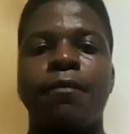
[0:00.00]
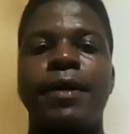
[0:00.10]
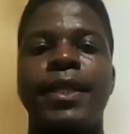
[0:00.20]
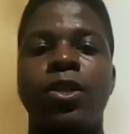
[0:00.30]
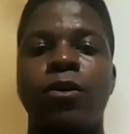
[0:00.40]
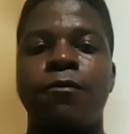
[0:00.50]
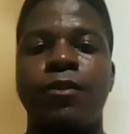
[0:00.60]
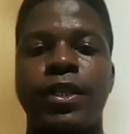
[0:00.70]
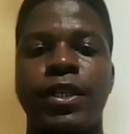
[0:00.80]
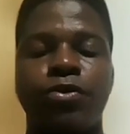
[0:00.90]
my love
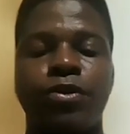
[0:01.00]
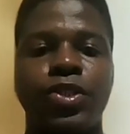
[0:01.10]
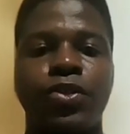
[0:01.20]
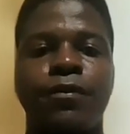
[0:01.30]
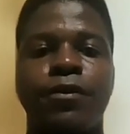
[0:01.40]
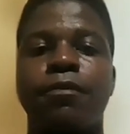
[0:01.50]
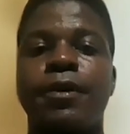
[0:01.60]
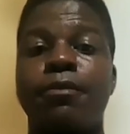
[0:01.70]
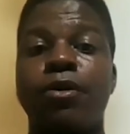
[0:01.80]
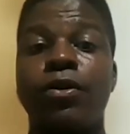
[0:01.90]
for literature from
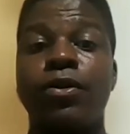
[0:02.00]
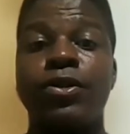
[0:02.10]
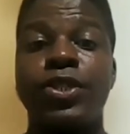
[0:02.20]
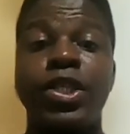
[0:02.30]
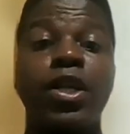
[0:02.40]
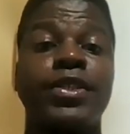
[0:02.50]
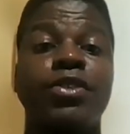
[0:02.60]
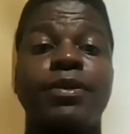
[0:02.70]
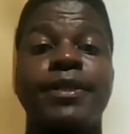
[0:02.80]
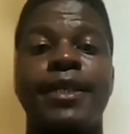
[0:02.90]
my mother. She
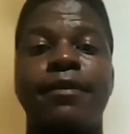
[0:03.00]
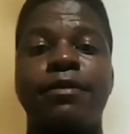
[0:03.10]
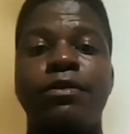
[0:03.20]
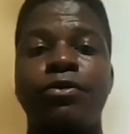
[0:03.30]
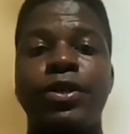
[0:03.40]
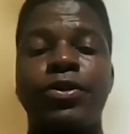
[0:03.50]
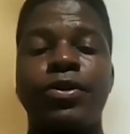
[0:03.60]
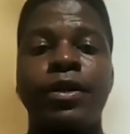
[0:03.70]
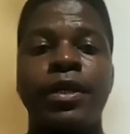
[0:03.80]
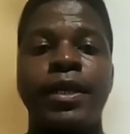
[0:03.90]
also was an avid
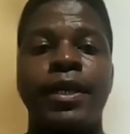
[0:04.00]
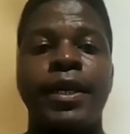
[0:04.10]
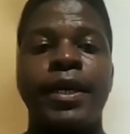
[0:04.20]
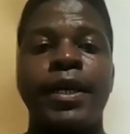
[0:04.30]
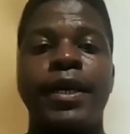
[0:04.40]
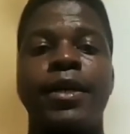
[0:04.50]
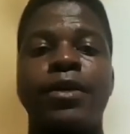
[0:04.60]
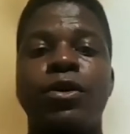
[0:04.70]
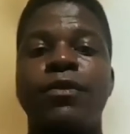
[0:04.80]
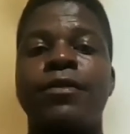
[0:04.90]
reader,
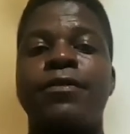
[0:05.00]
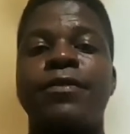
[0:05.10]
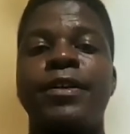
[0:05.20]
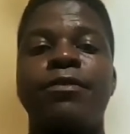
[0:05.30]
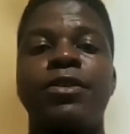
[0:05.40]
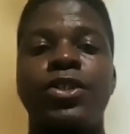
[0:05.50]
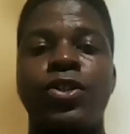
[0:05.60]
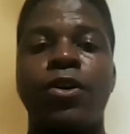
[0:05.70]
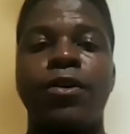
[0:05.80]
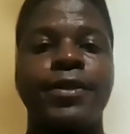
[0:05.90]
and one of her favorite
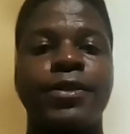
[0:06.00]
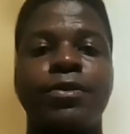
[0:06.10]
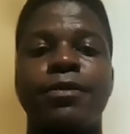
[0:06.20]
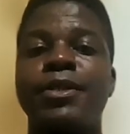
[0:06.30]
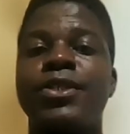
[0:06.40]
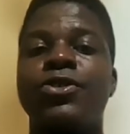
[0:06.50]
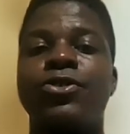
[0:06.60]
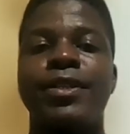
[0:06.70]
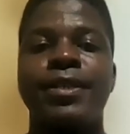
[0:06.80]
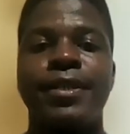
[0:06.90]
genres was
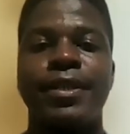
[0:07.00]
mystery.